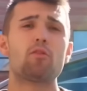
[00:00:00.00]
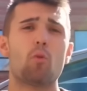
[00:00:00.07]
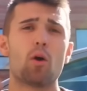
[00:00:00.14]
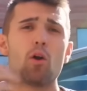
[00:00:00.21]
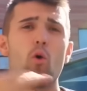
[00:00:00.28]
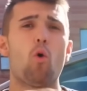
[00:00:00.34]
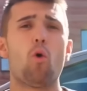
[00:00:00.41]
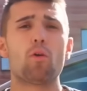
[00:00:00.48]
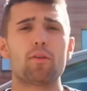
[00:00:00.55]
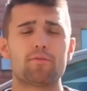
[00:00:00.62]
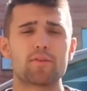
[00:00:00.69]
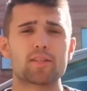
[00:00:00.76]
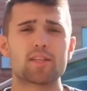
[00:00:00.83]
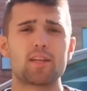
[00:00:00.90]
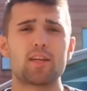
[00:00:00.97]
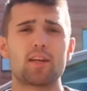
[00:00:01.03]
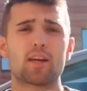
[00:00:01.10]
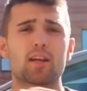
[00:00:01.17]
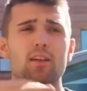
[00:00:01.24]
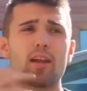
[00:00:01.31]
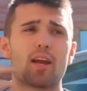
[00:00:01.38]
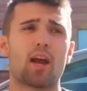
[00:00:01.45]
If you want to hold the
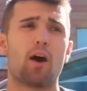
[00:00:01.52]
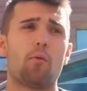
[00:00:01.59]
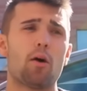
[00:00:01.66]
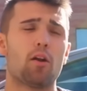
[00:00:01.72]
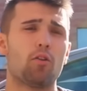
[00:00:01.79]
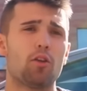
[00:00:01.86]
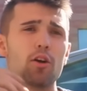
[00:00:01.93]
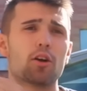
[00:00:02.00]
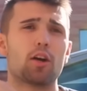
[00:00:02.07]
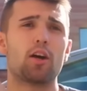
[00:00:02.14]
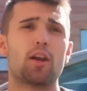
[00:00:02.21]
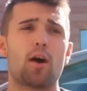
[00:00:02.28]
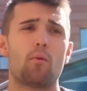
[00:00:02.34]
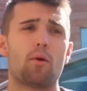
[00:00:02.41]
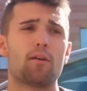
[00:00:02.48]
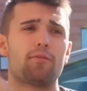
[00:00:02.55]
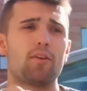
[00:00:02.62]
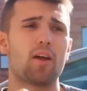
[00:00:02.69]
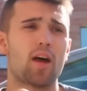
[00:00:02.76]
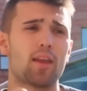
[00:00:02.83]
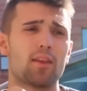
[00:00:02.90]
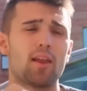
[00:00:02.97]
physique, like I want to look good, I want to
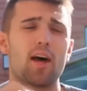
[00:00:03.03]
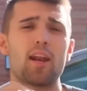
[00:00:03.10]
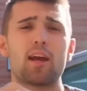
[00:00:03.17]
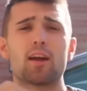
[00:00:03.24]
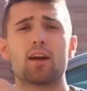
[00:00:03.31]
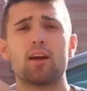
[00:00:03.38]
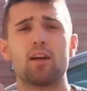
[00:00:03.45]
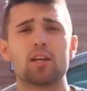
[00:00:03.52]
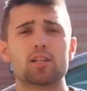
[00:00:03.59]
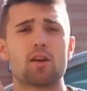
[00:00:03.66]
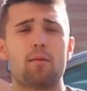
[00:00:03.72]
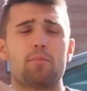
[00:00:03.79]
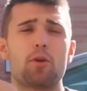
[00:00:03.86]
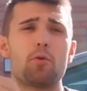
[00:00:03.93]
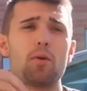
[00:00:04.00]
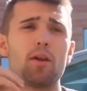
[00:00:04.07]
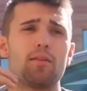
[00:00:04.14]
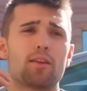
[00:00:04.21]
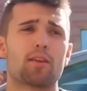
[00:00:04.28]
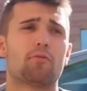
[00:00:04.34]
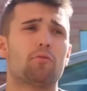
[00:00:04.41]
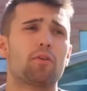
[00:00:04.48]
feel athletic. So I'm doing it
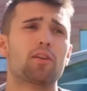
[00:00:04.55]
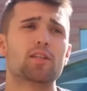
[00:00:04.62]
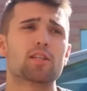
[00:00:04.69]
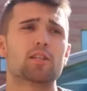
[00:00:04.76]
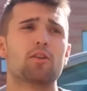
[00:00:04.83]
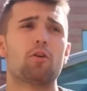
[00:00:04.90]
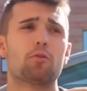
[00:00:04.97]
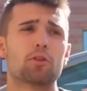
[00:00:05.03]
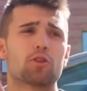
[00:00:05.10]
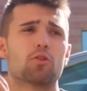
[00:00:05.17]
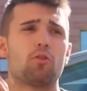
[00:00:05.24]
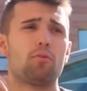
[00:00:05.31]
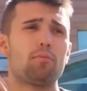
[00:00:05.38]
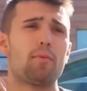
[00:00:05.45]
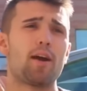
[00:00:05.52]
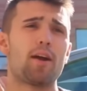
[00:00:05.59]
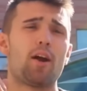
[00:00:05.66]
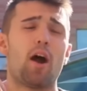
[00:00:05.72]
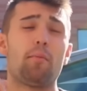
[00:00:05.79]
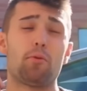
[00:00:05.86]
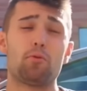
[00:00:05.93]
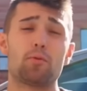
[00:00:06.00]
in this really slow, controlled
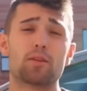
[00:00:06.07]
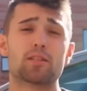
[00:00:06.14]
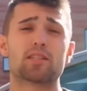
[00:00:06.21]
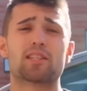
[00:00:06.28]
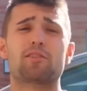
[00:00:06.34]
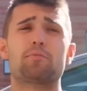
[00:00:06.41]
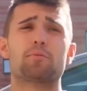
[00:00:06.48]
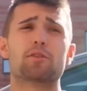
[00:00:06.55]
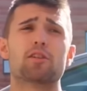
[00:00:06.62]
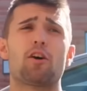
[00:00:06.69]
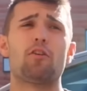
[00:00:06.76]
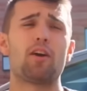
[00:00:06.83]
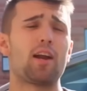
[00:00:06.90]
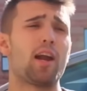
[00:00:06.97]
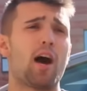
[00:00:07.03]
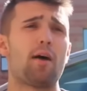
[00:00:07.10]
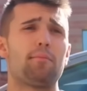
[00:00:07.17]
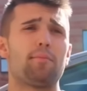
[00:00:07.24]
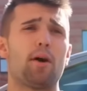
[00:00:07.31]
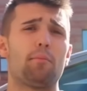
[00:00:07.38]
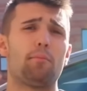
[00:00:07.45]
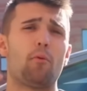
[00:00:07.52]
manner. I'm doing it super slow right now.
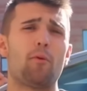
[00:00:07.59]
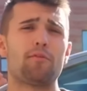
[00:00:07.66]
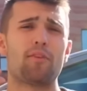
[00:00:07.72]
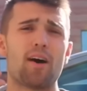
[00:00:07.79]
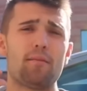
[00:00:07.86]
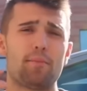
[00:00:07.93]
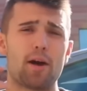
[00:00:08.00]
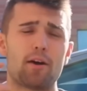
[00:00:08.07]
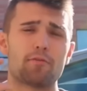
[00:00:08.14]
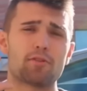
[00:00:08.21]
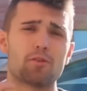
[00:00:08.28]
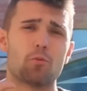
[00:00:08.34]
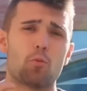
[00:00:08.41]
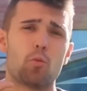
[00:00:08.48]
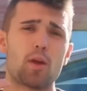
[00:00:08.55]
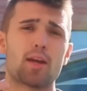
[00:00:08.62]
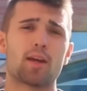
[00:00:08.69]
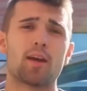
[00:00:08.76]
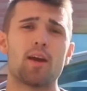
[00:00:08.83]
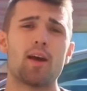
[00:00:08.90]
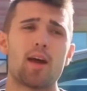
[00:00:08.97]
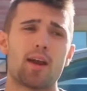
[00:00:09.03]
I'm about 0.5 pounds a week,
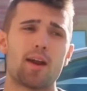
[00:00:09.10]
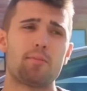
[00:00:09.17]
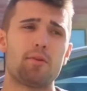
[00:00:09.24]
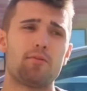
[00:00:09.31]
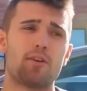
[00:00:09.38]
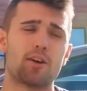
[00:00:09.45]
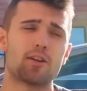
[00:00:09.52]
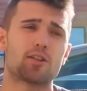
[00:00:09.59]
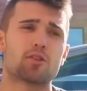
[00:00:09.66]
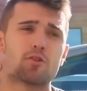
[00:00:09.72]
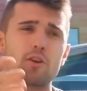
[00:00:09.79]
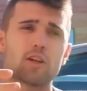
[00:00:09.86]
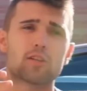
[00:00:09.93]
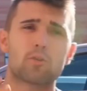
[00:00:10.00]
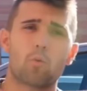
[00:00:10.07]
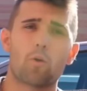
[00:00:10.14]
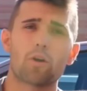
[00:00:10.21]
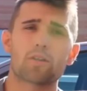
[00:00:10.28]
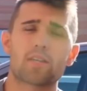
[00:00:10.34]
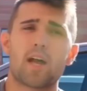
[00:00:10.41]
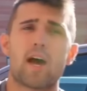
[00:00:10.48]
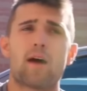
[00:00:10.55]
and I've been very strict
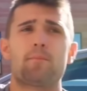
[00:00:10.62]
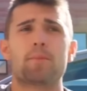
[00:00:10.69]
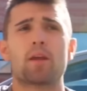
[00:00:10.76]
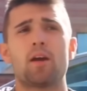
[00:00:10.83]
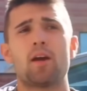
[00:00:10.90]
towards that.